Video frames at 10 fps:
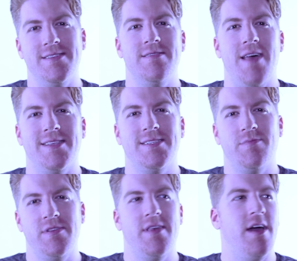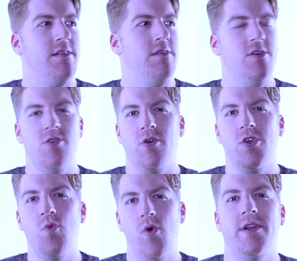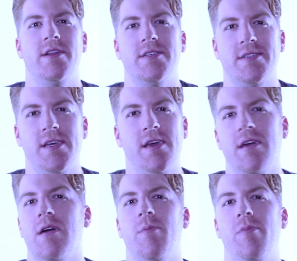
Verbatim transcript: that's something that, you know, you wanted to see,